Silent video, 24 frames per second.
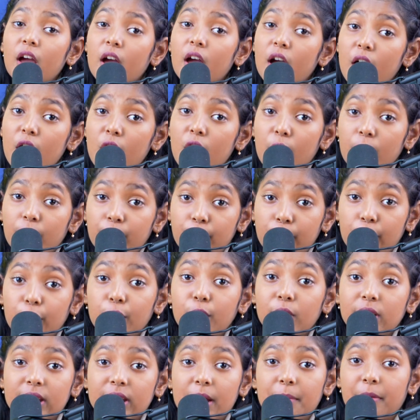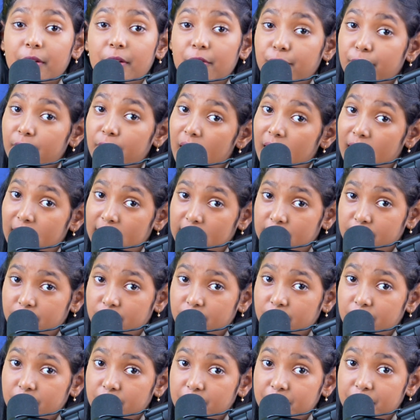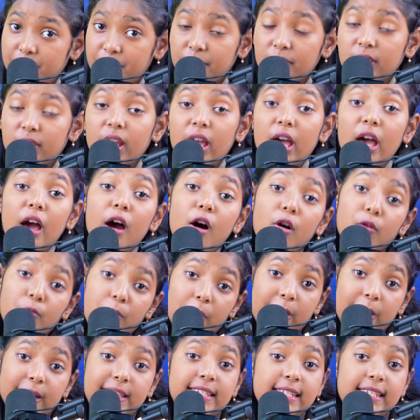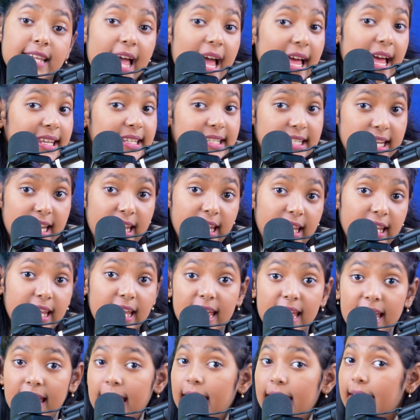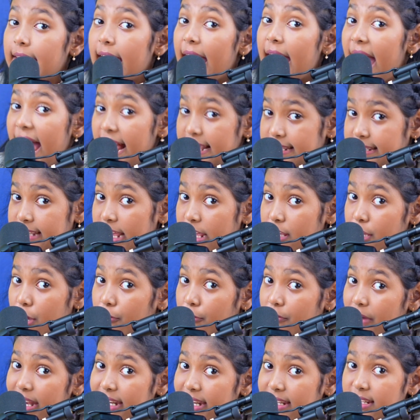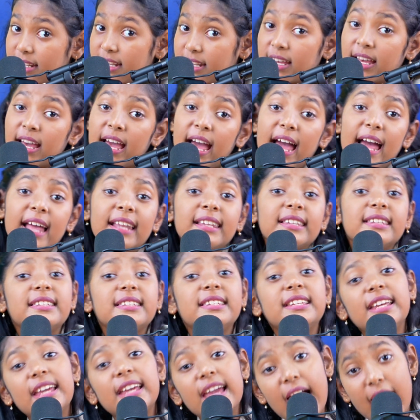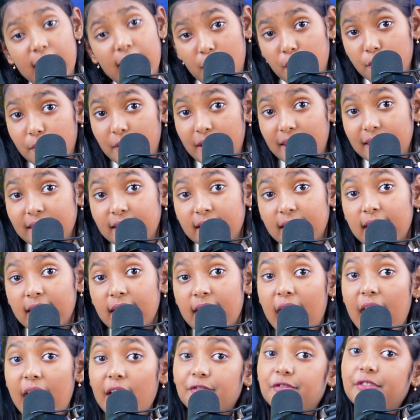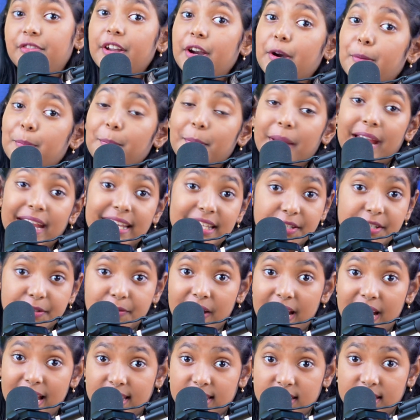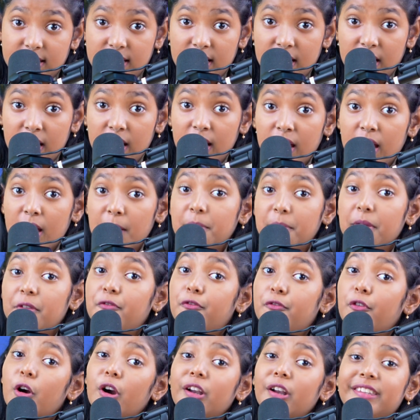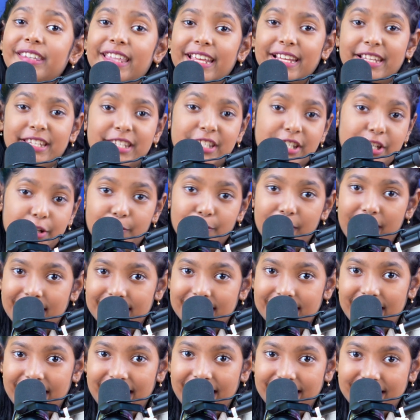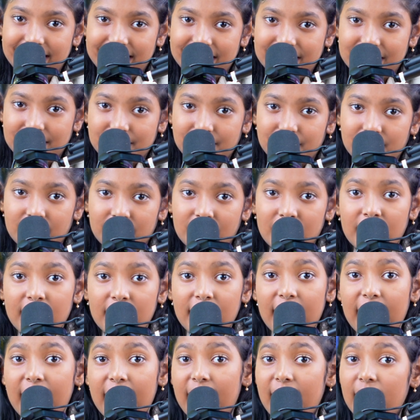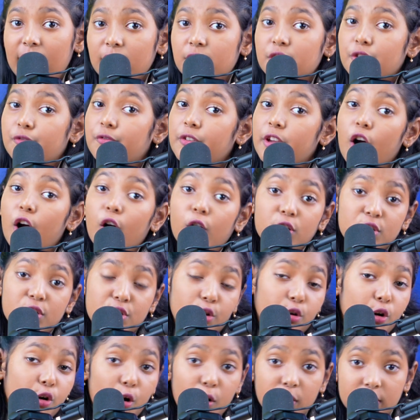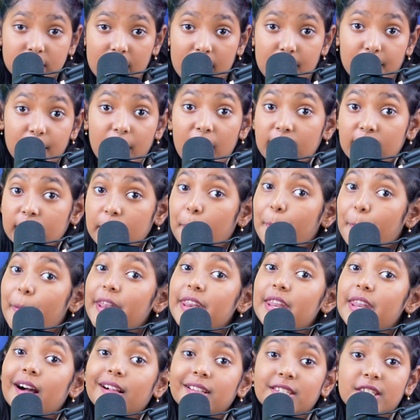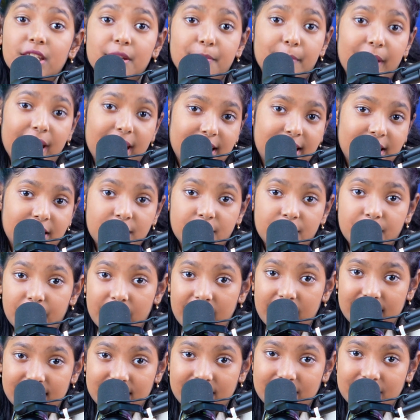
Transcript: Rule number 5. Words ending in SION and TION have their main stress before these two endings. And we also call them the penultimate stress.